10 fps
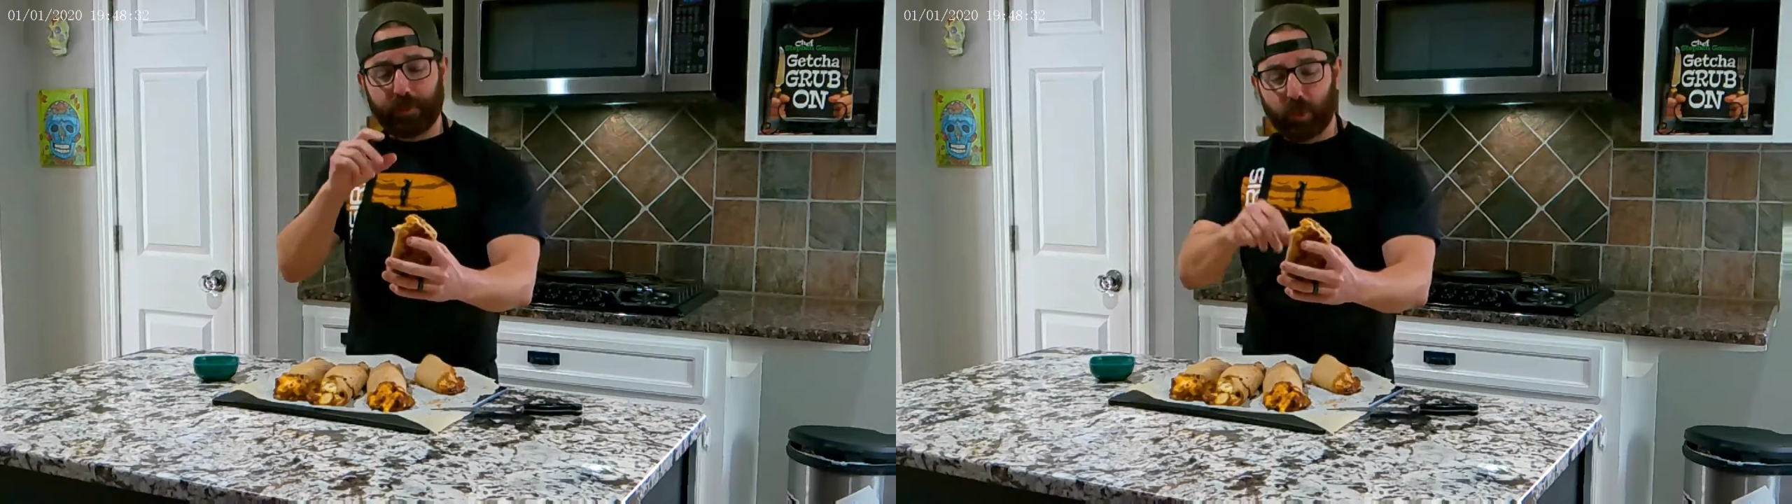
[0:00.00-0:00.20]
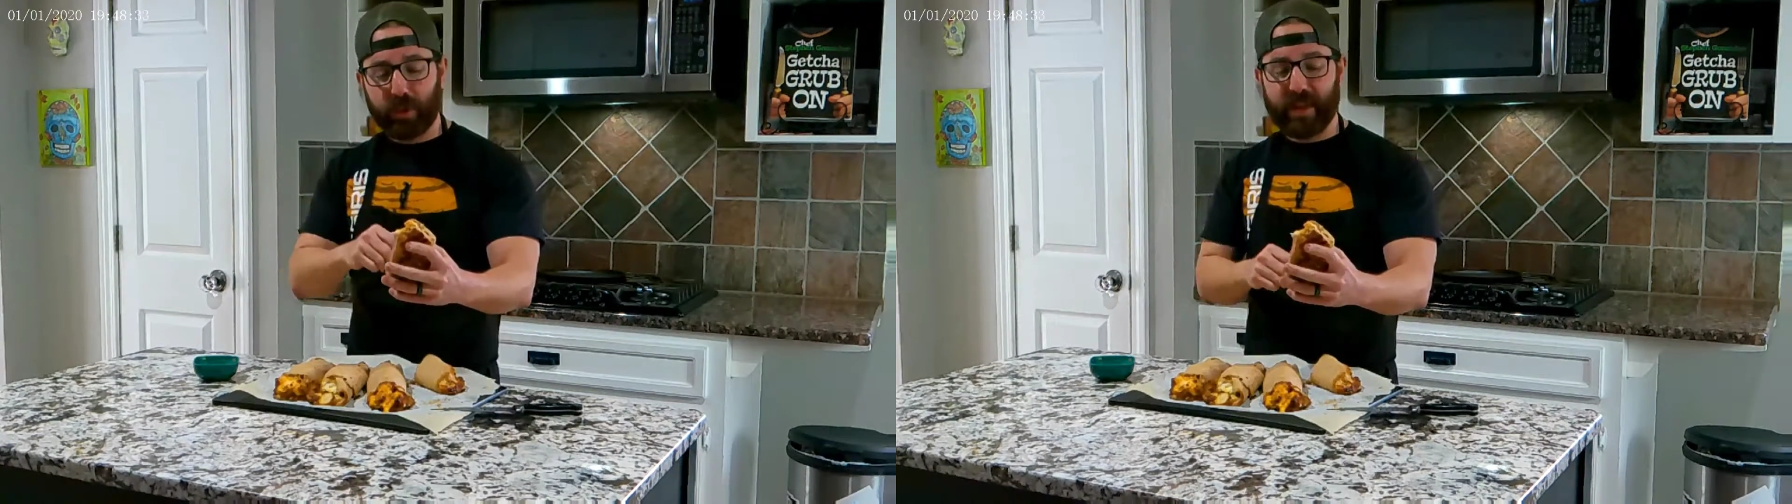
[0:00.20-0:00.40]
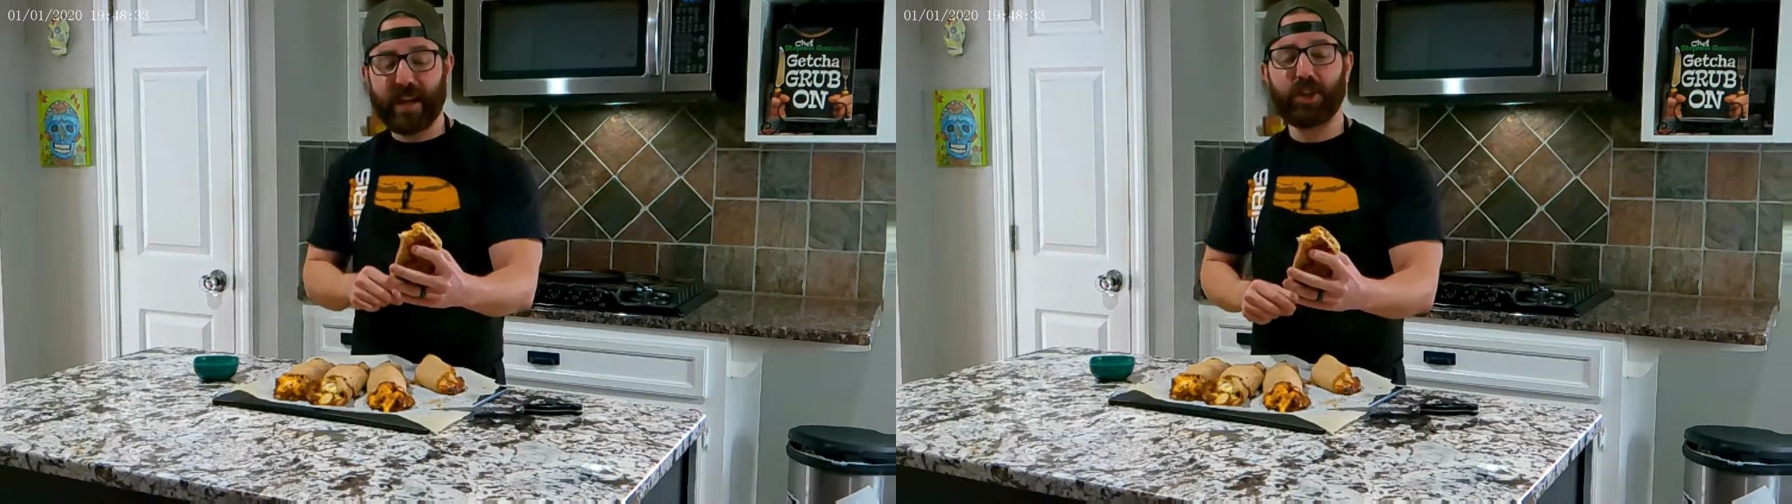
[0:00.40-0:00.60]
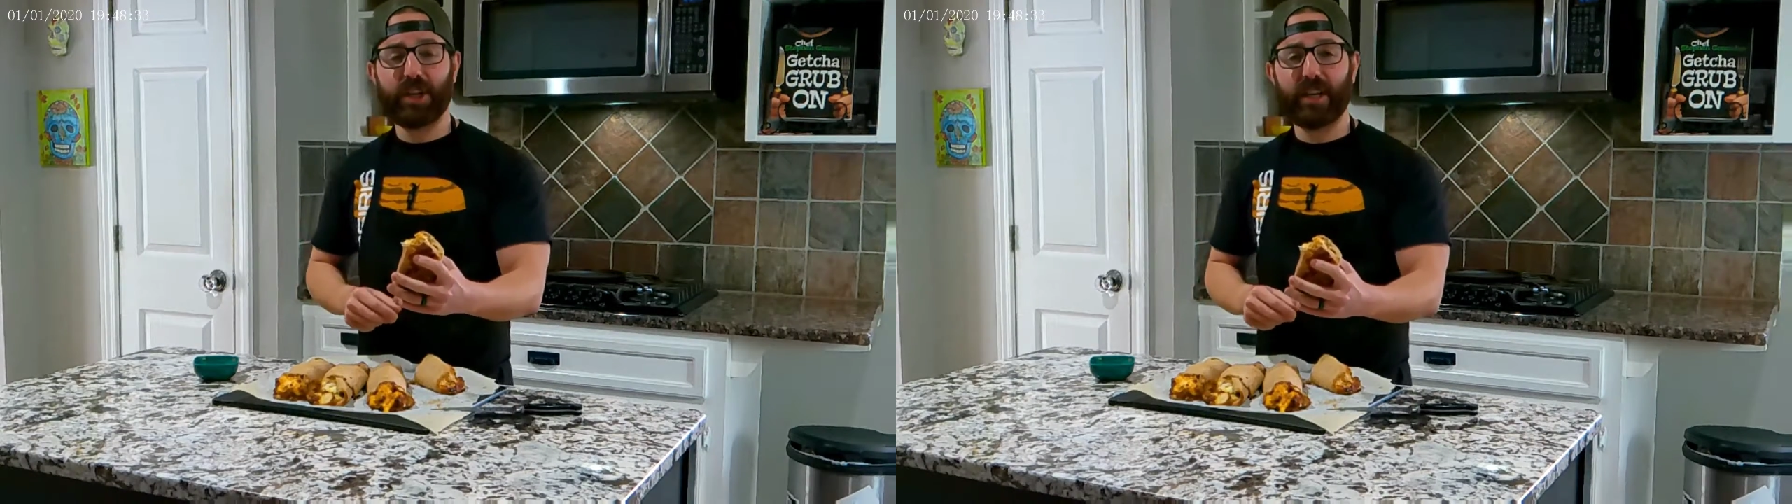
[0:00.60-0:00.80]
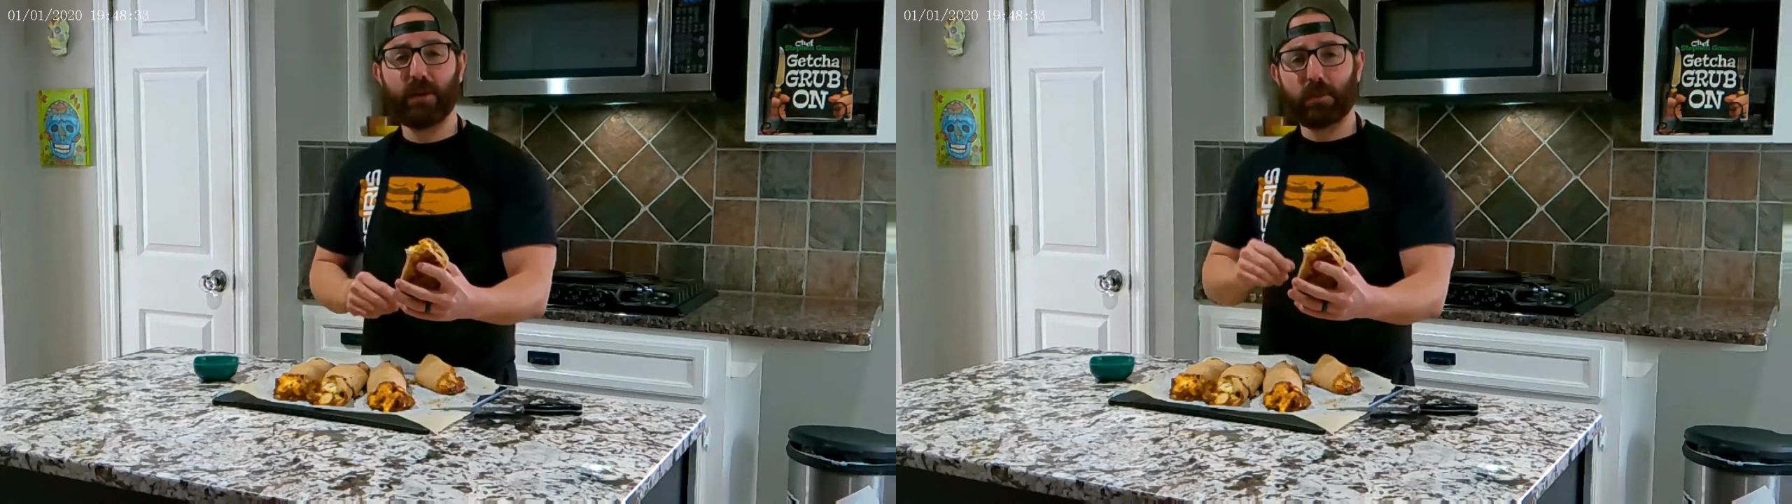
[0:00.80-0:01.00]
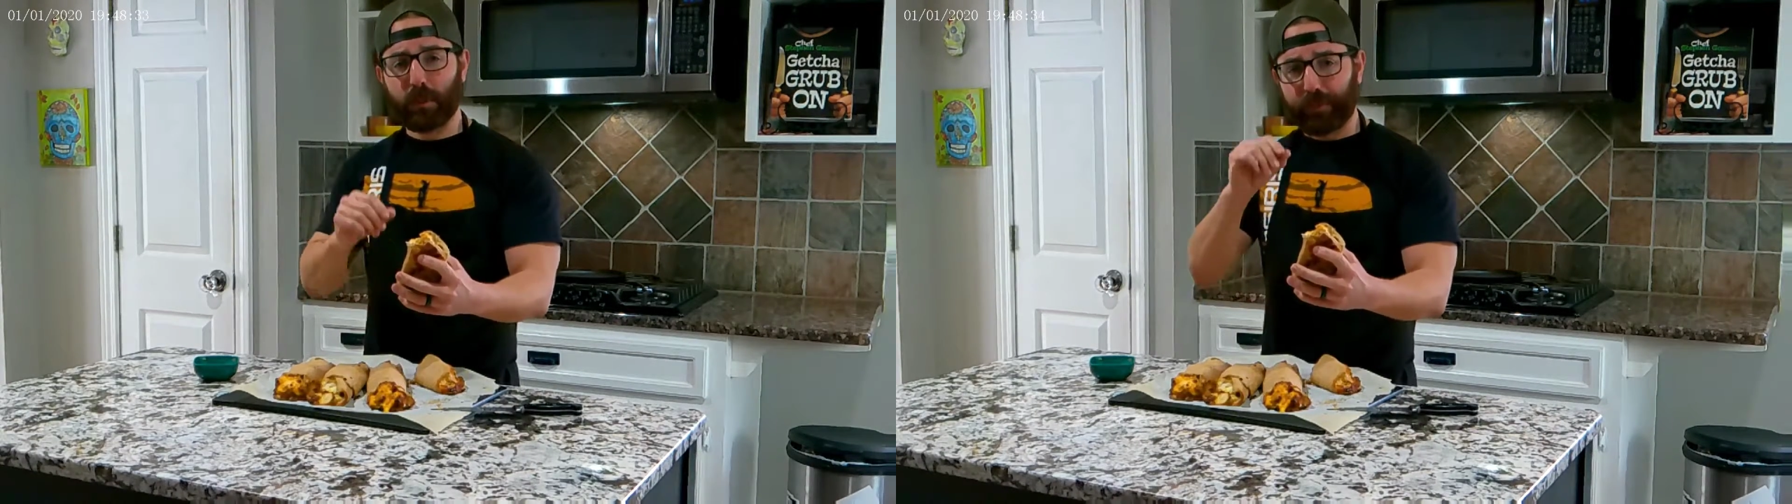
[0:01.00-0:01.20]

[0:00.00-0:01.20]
with that chicken.